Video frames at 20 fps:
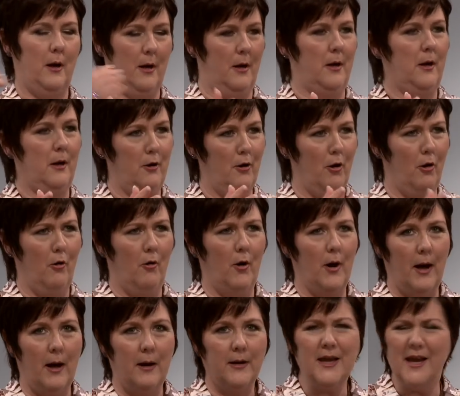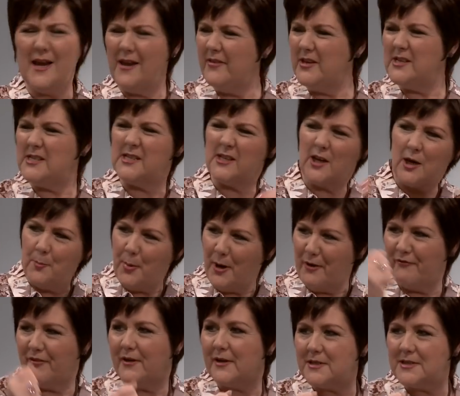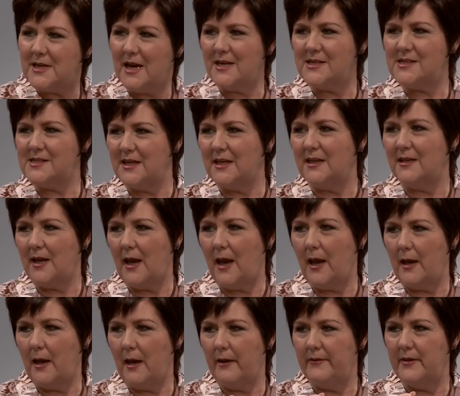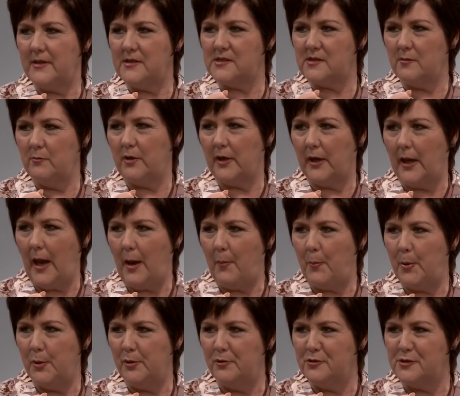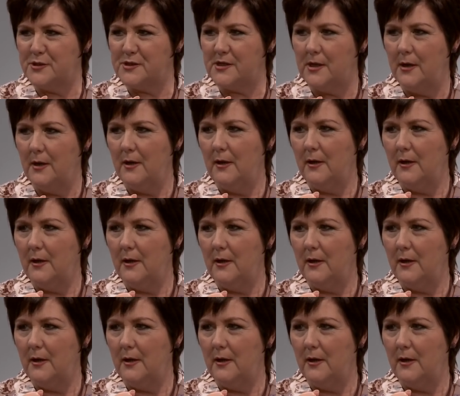You know, yeah, this is going to be a fantastic day, and then something happens,